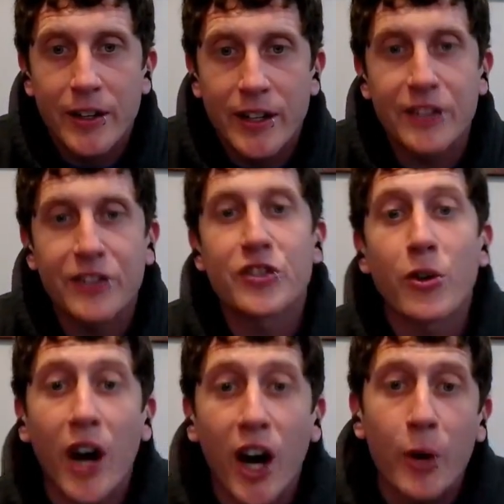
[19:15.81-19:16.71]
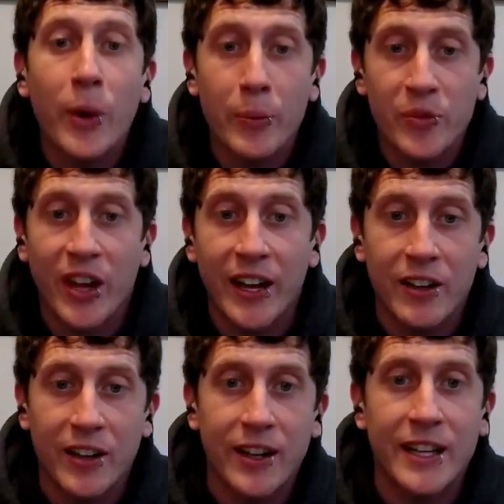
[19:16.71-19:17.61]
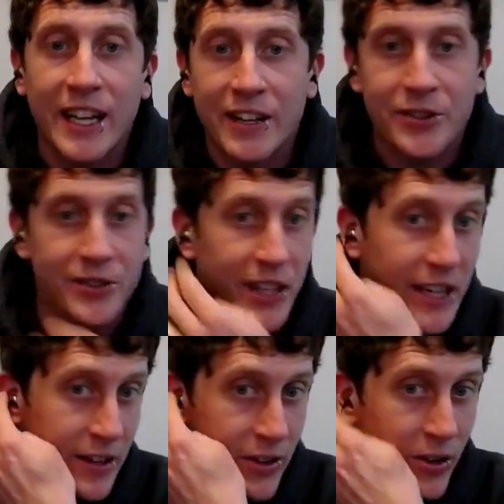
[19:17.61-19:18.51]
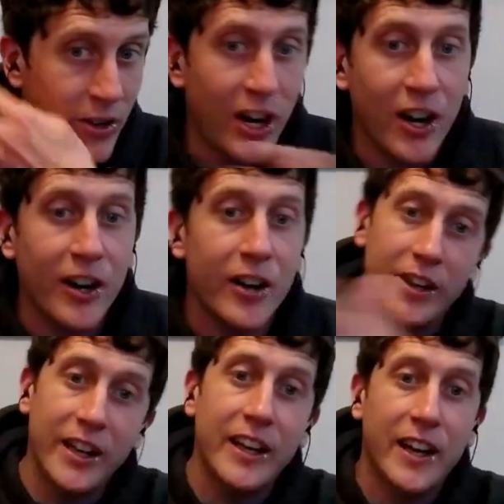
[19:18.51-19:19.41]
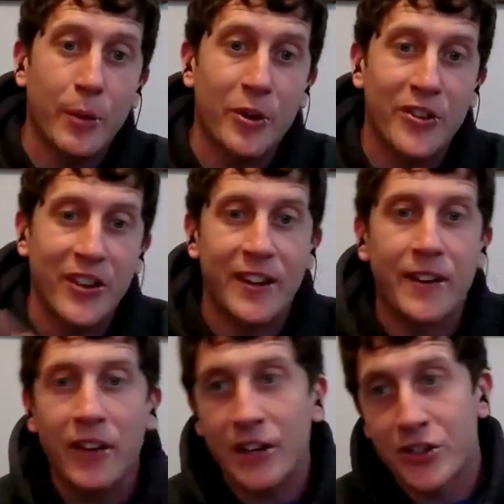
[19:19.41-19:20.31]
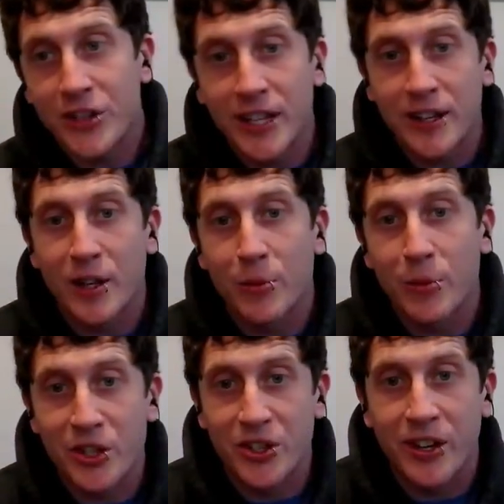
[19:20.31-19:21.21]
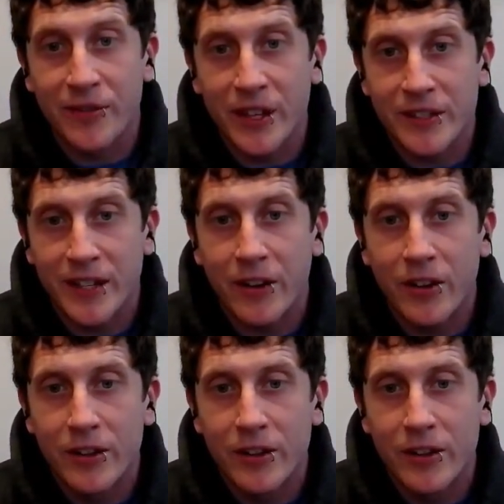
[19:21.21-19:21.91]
Then just go to our website, click on the answers link. It'll go to our e-commerce and then they'll actually get the commission off that sale.